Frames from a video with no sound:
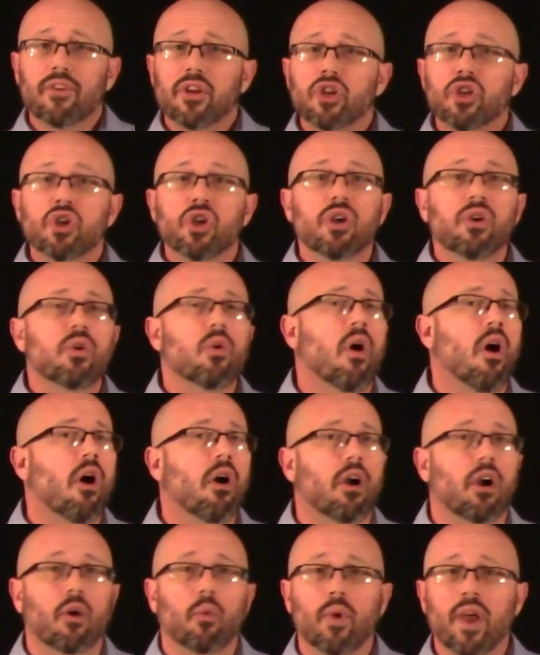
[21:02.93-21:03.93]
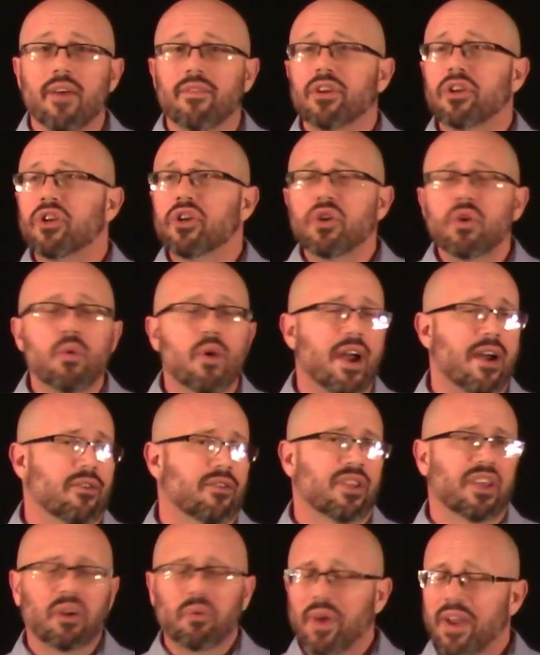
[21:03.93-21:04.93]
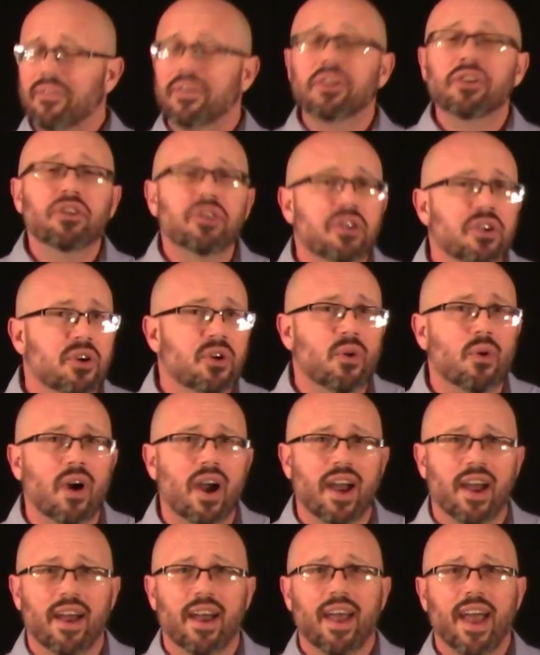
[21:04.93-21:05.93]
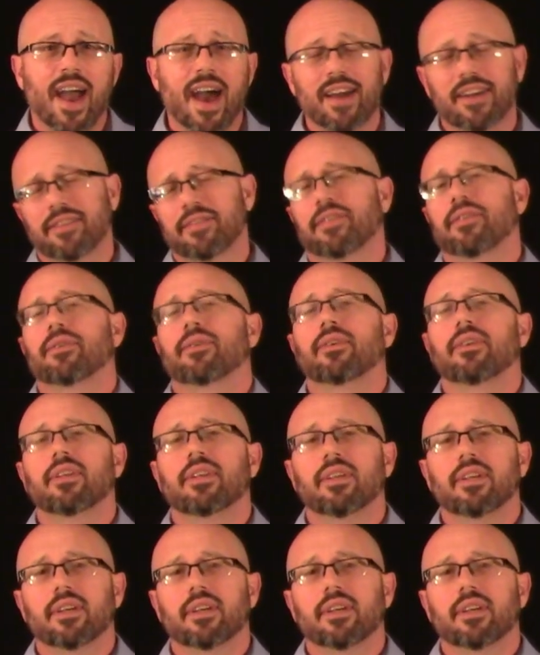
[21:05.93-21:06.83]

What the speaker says: have a new heart. We have a new outlook. We have a new attitude.